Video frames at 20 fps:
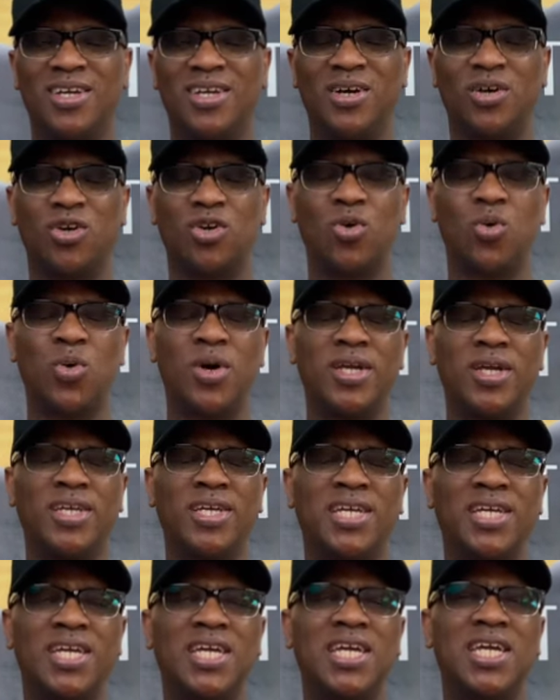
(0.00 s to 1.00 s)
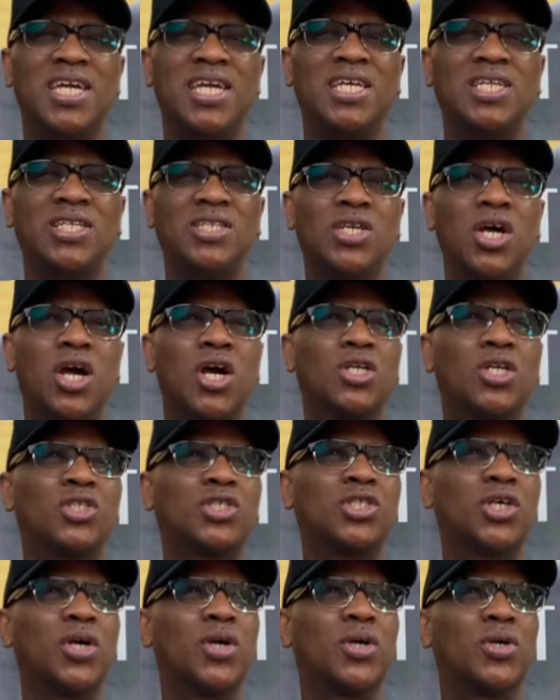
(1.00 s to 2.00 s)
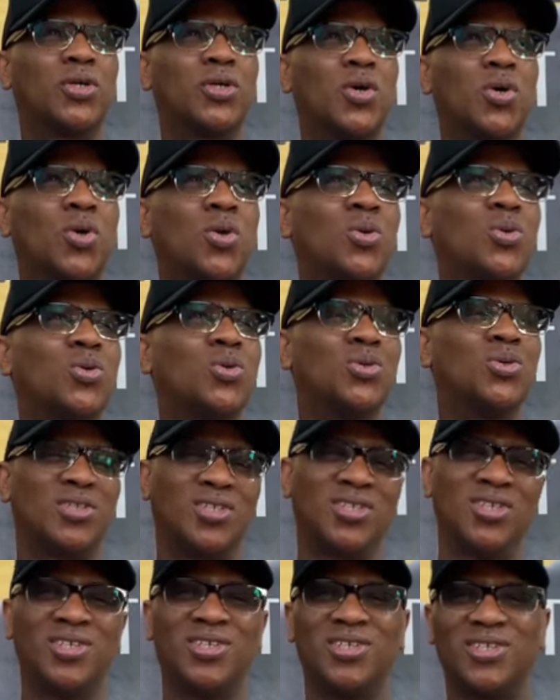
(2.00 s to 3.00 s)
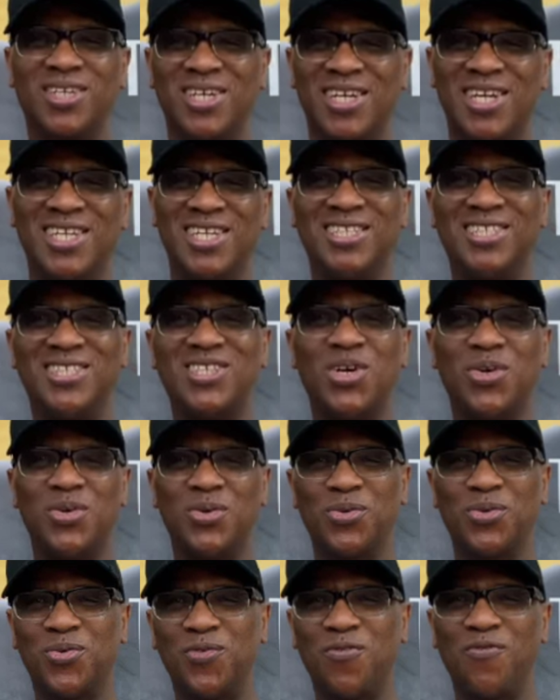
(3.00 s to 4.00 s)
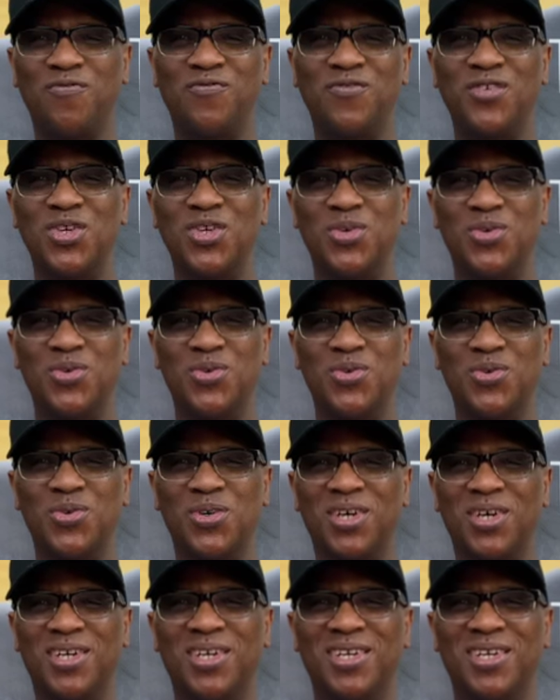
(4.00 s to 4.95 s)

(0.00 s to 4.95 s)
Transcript: a quick internal view